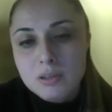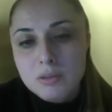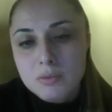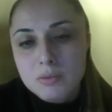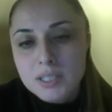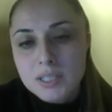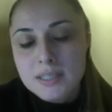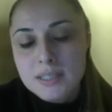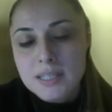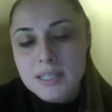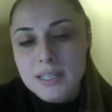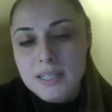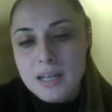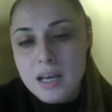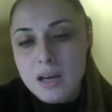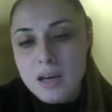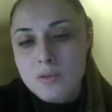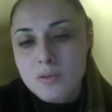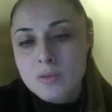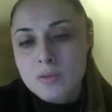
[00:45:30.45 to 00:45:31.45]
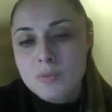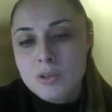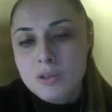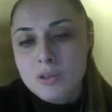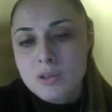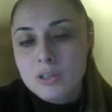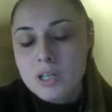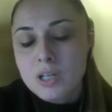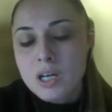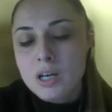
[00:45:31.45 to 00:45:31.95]
So we see now
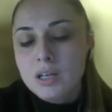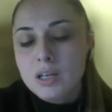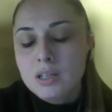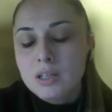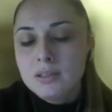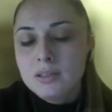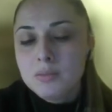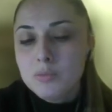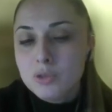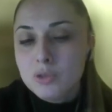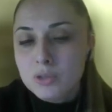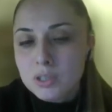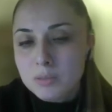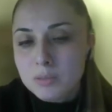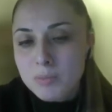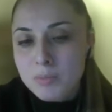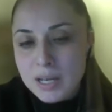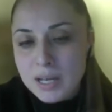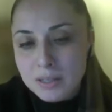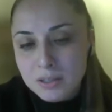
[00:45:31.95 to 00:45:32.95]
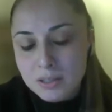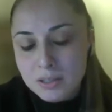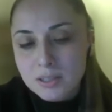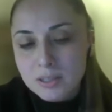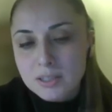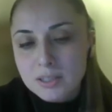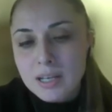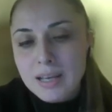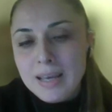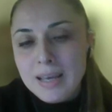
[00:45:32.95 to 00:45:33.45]
more smoother
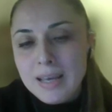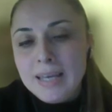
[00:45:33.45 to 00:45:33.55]
patterns.